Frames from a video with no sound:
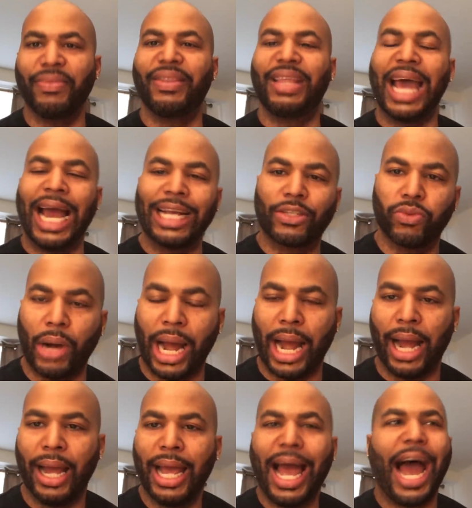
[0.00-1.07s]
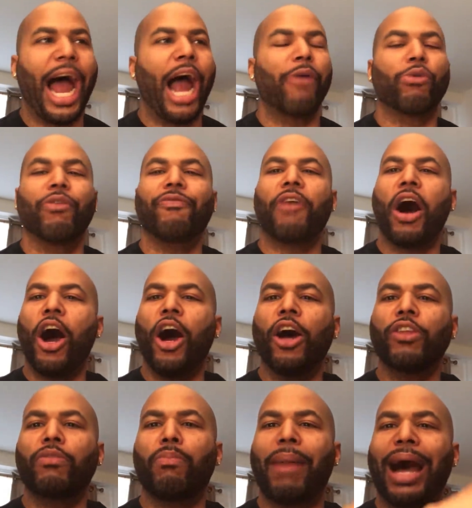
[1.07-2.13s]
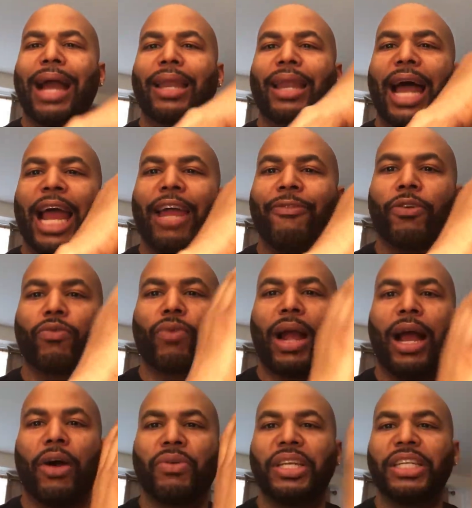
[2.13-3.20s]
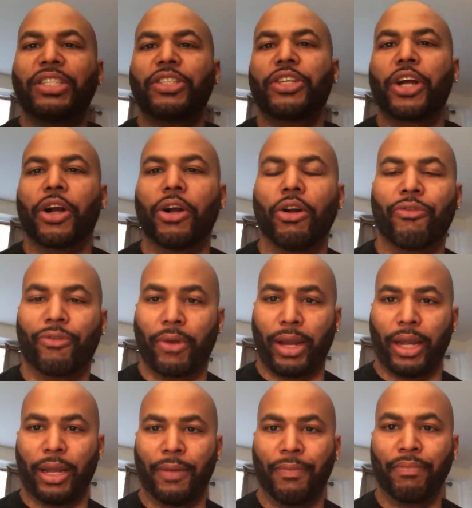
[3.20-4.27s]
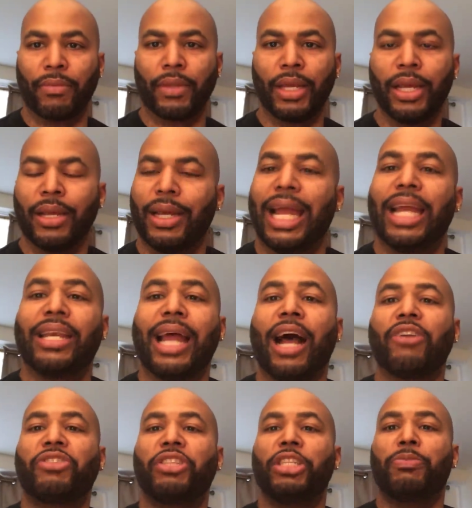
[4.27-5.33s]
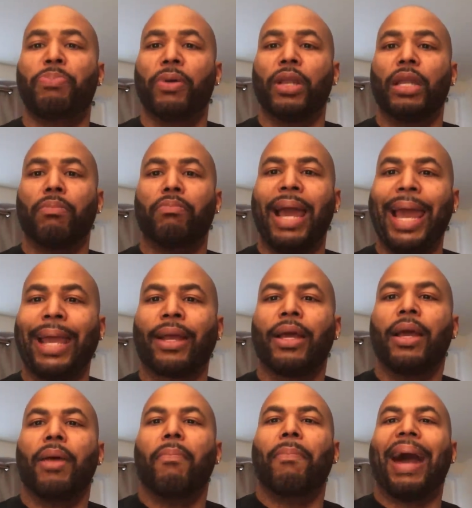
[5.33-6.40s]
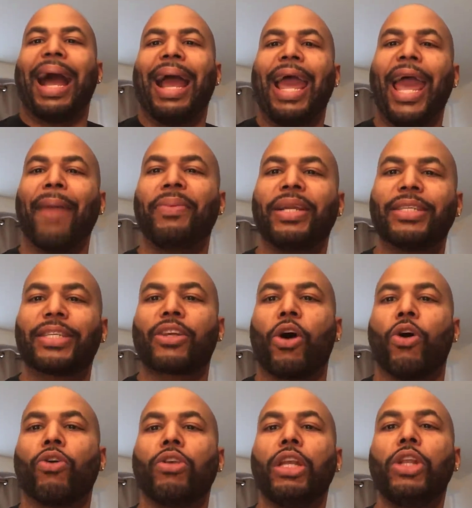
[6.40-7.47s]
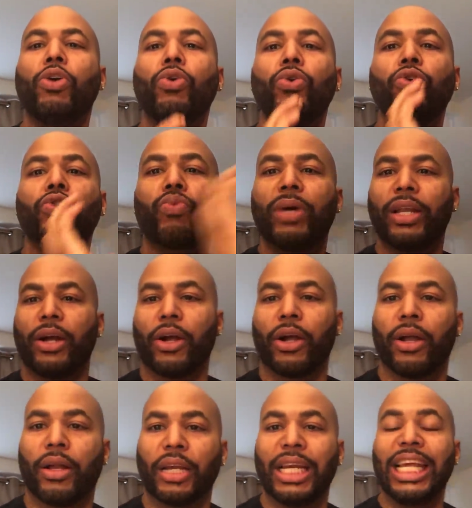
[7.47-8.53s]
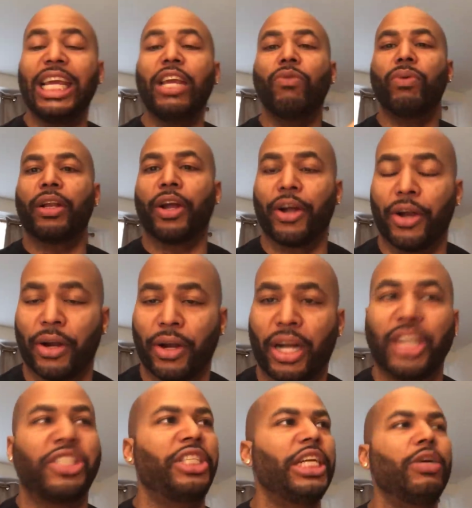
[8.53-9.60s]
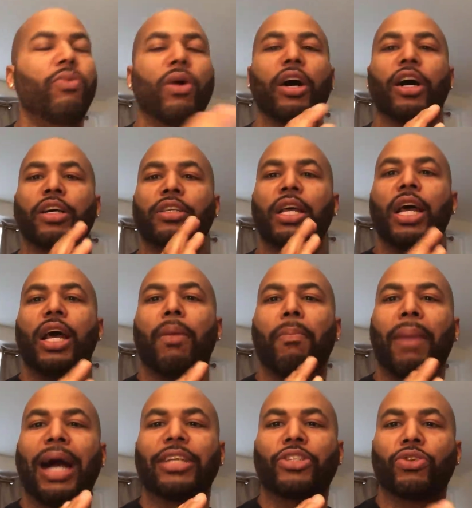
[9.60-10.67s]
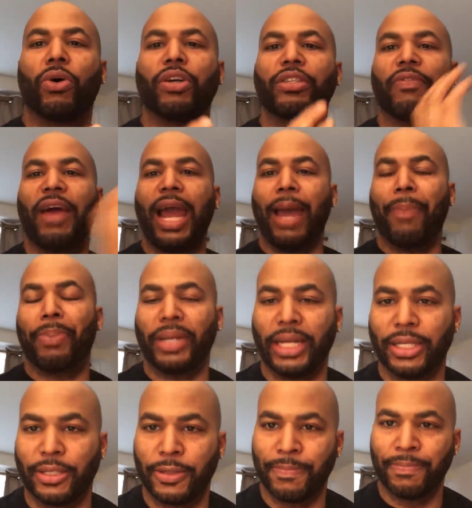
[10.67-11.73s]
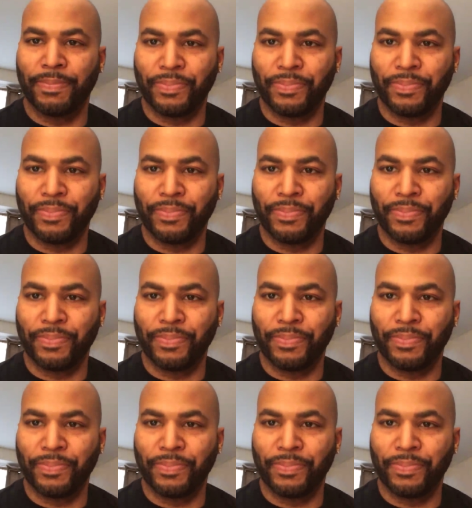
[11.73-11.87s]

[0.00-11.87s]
That's why I revolved my life around this girlfriend and now she's pulling back, my happiness is going to lose with her, leave with her, because she was my source of happiness.